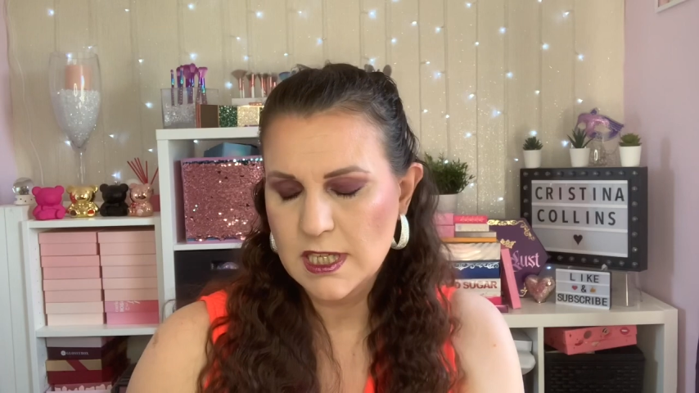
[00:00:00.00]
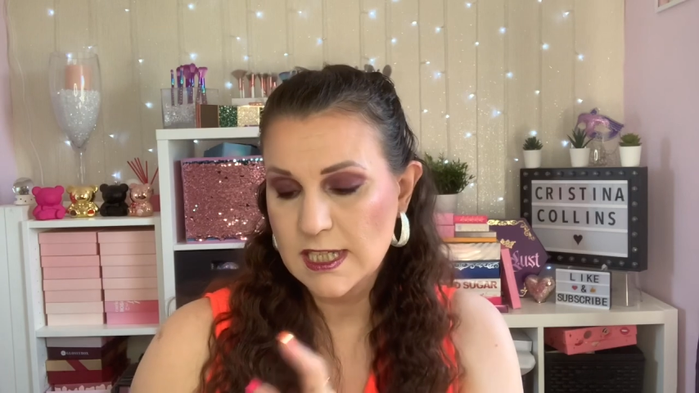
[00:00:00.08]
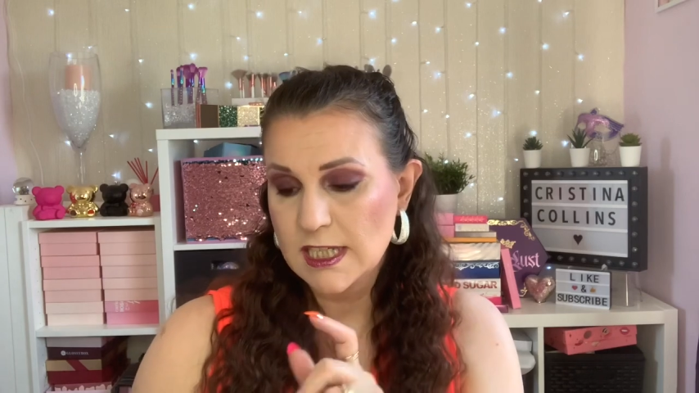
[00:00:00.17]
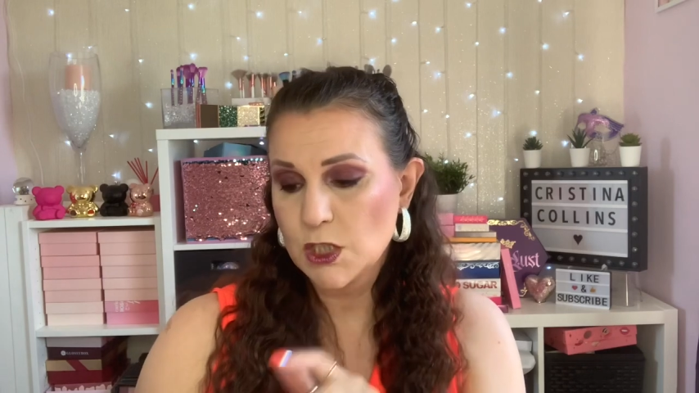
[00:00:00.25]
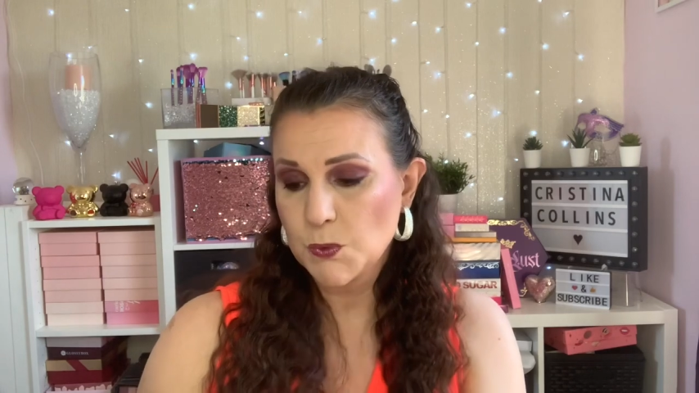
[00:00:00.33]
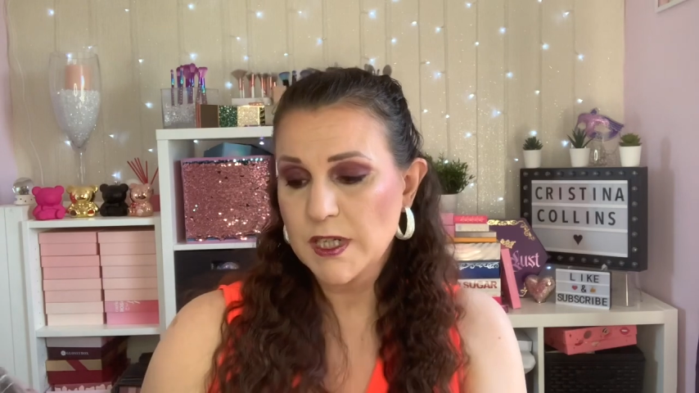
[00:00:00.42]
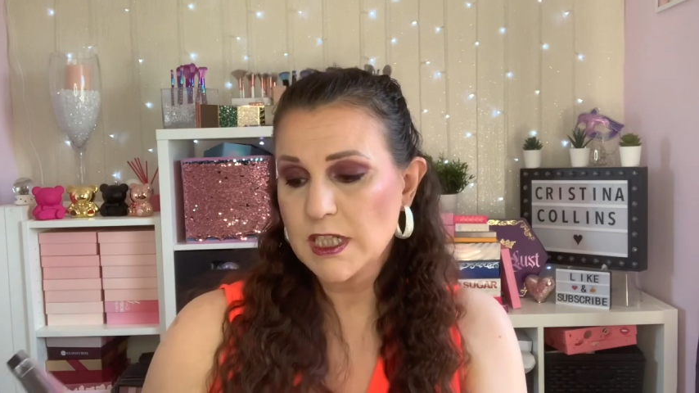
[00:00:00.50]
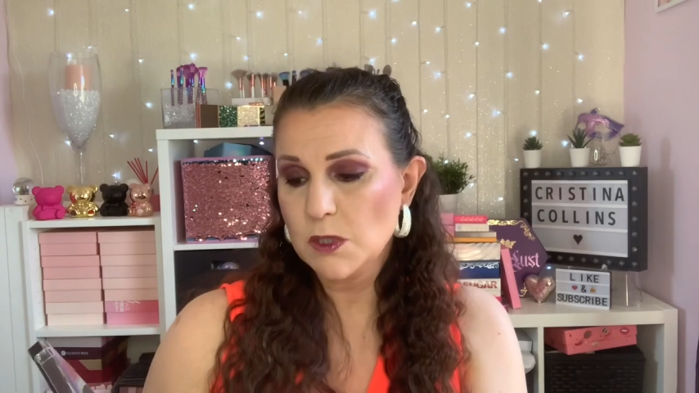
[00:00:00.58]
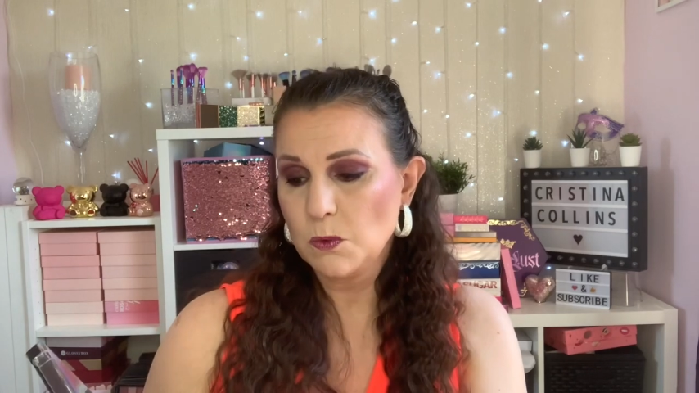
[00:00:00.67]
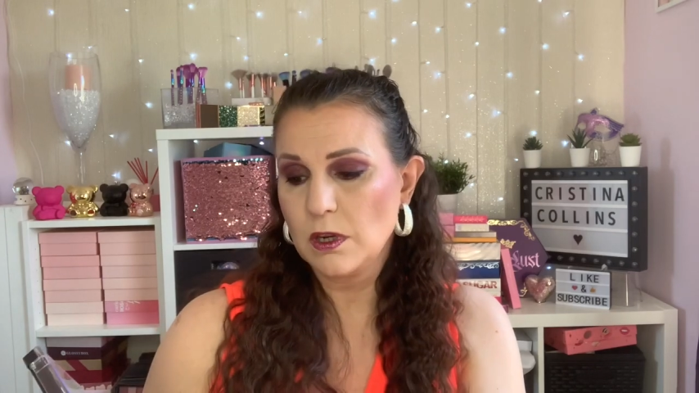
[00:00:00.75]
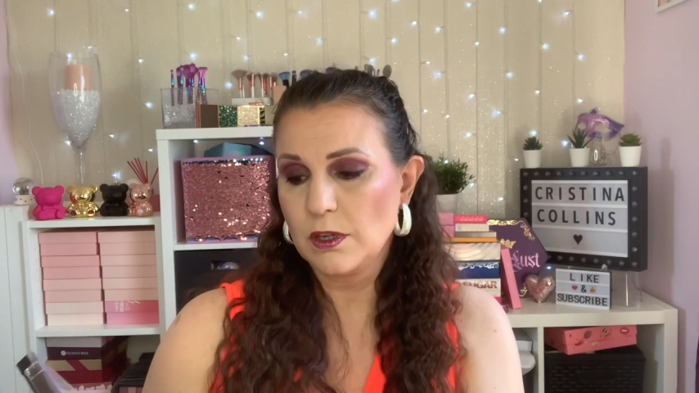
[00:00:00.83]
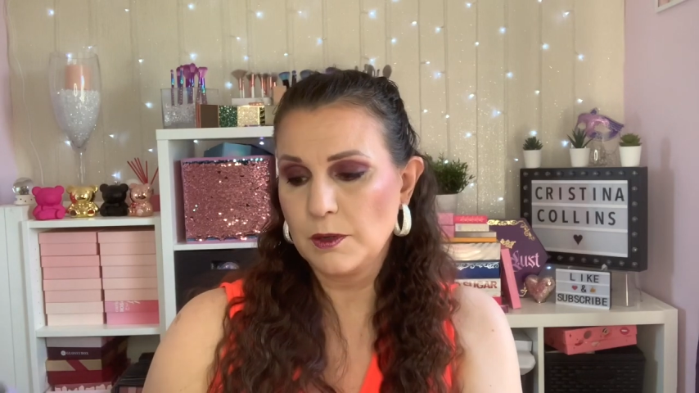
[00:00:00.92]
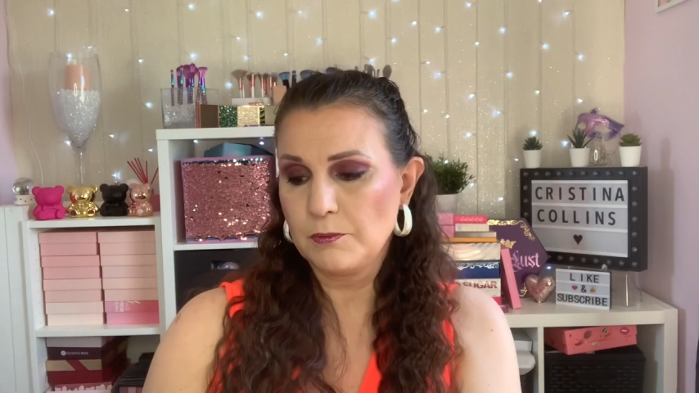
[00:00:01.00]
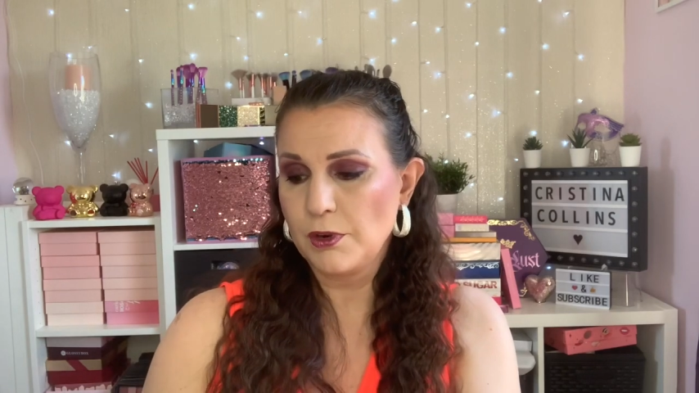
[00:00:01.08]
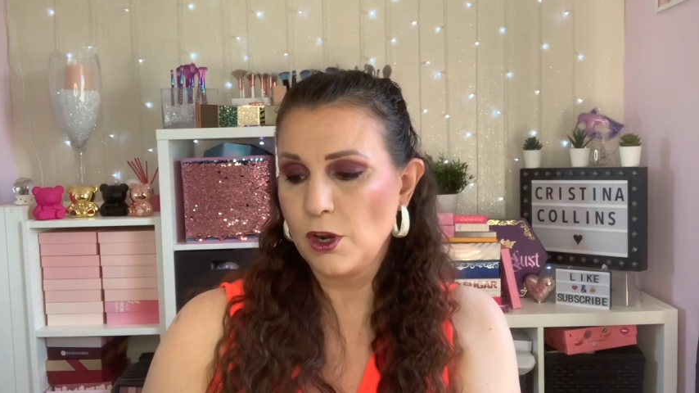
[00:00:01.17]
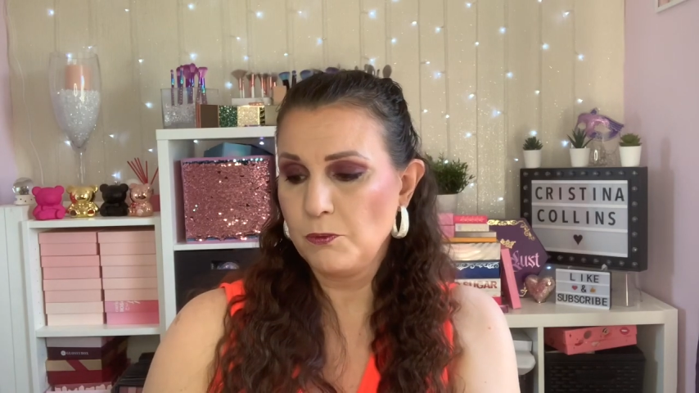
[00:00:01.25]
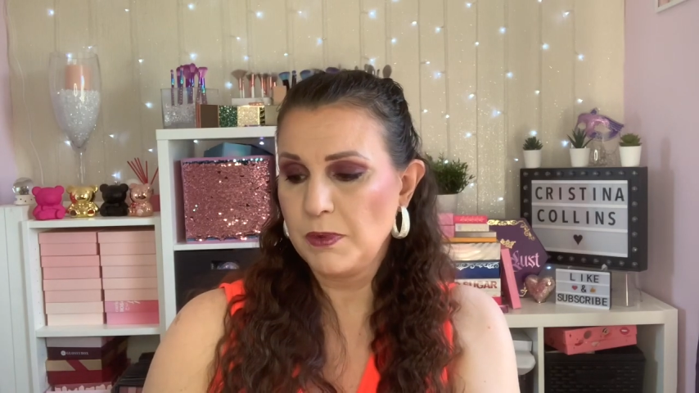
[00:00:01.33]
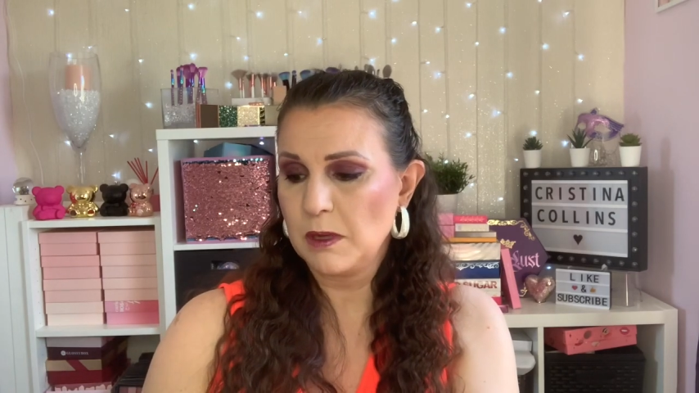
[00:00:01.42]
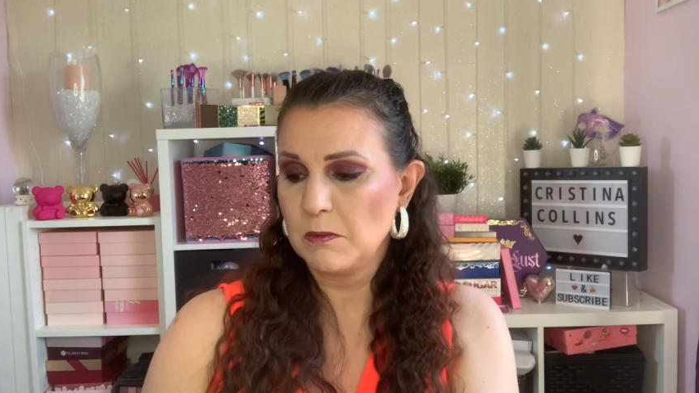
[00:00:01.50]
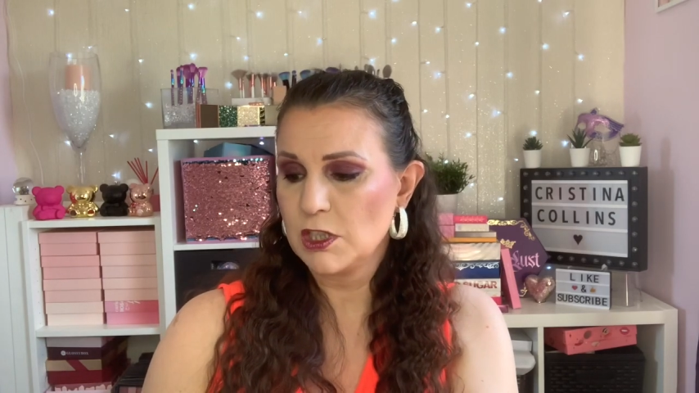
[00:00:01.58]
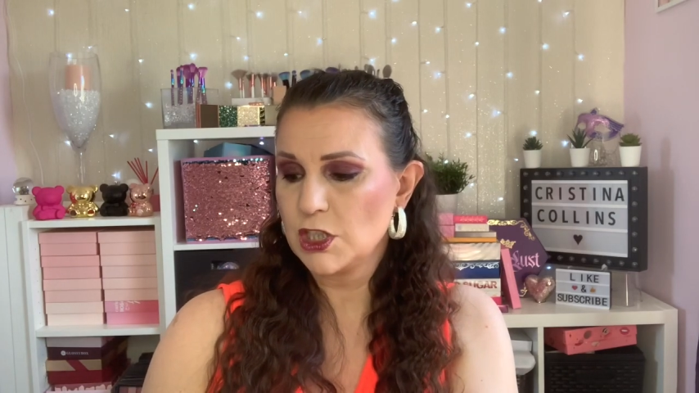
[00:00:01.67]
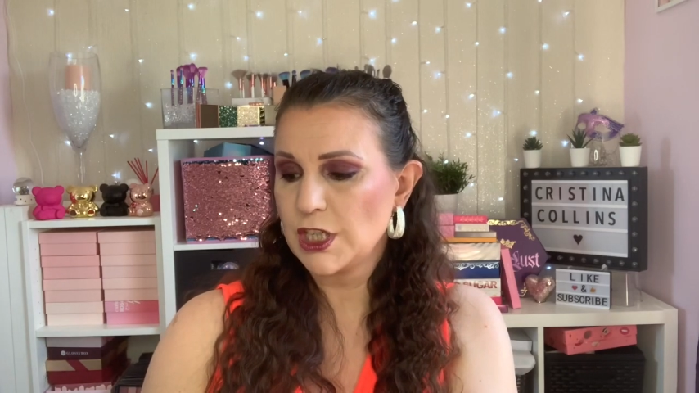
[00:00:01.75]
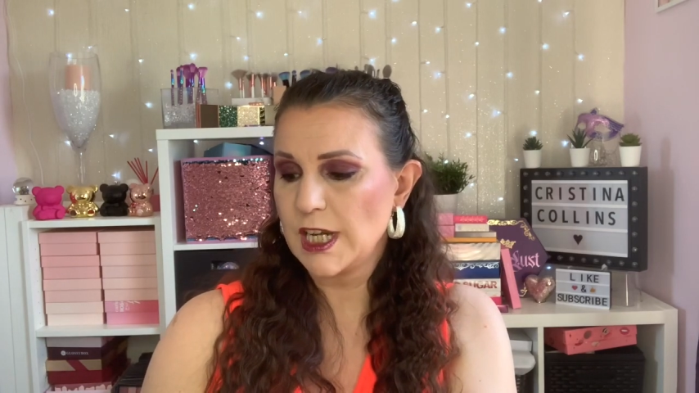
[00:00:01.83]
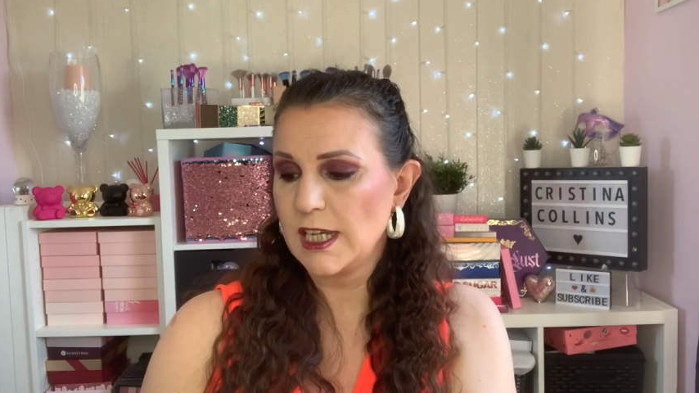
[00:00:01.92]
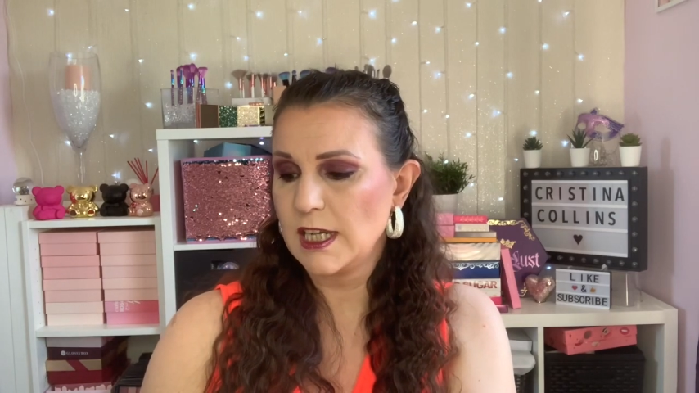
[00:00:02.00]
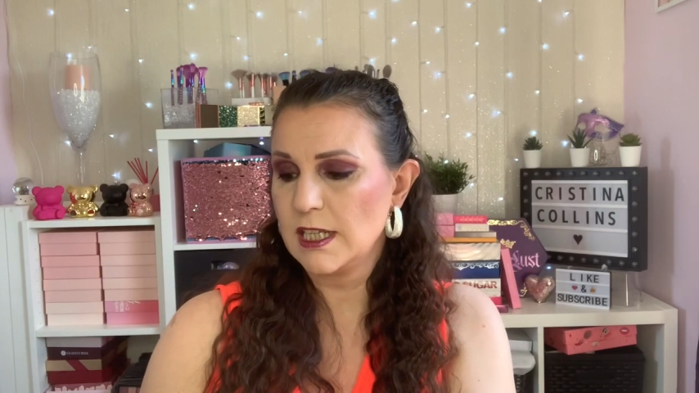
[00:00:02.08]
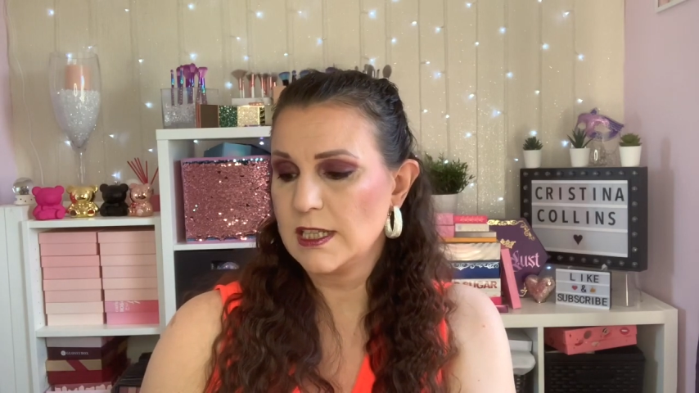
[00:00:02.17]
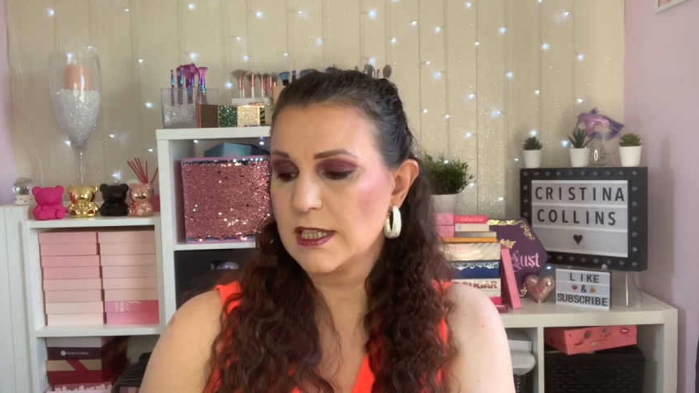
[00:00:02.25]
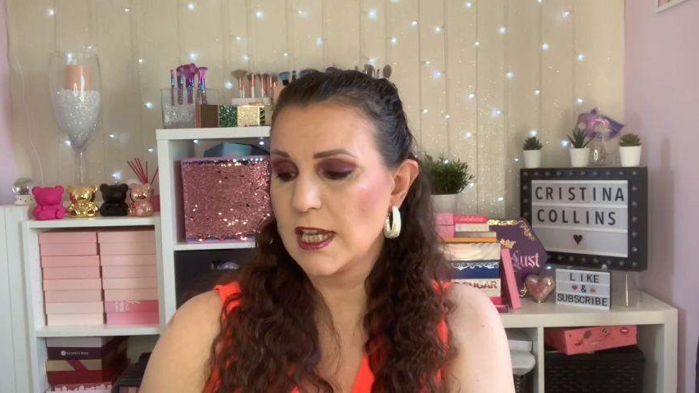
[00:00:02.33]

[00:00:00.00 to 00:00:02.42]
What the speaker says: This is 21 Pro Pigment shades